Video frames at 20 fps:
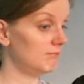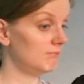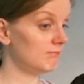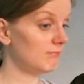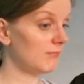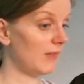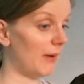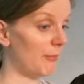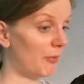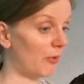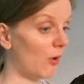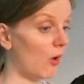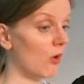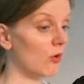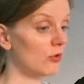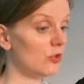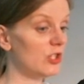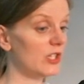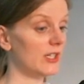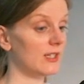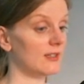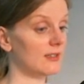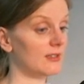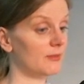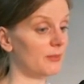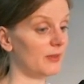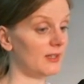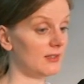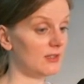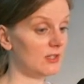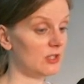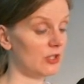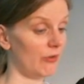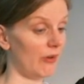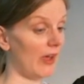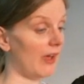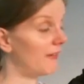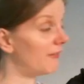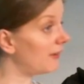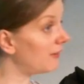approach is a bit too
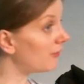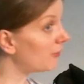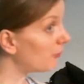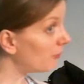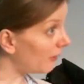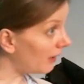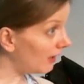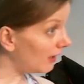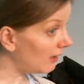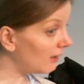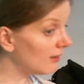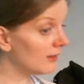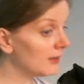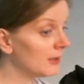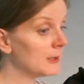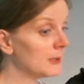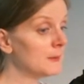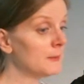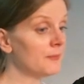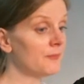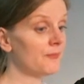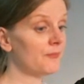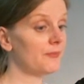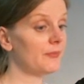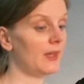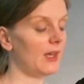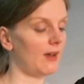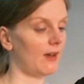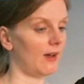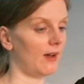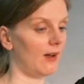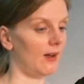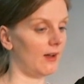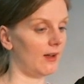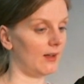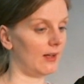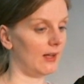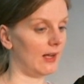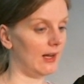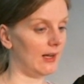heavy for me.
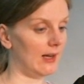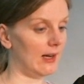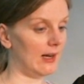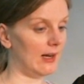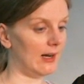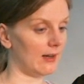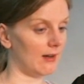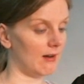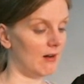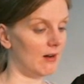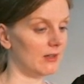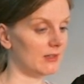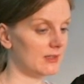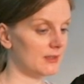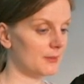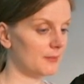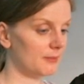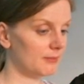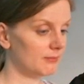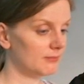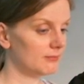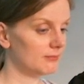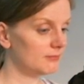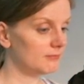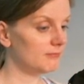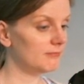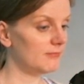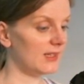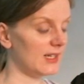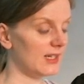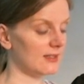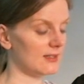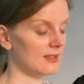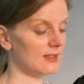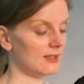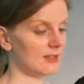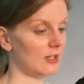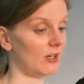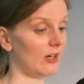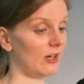I can't
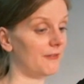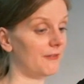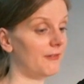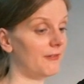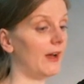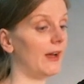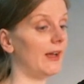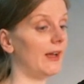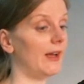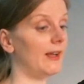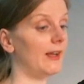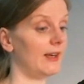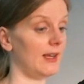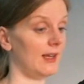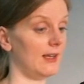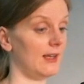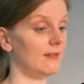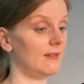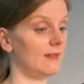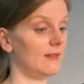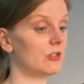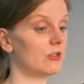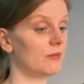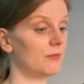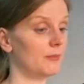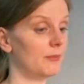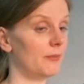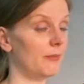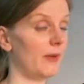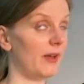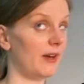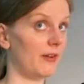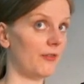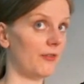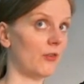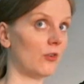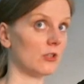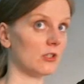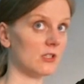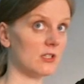necessarily find any
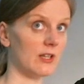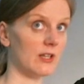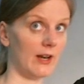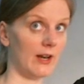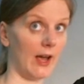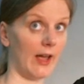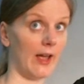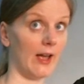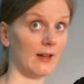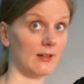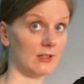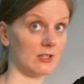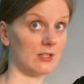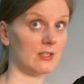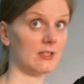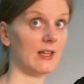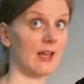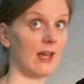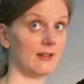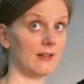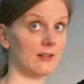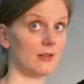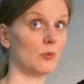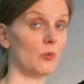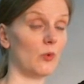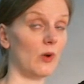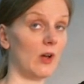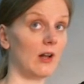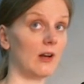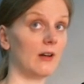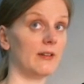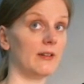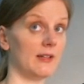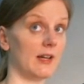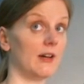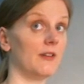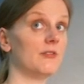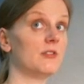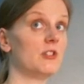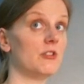metaphors that I understand well
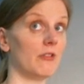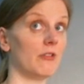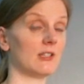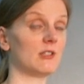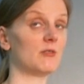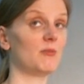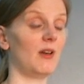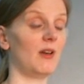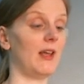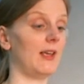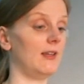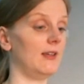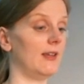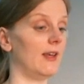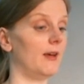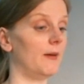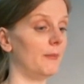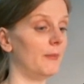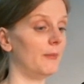enough to explain them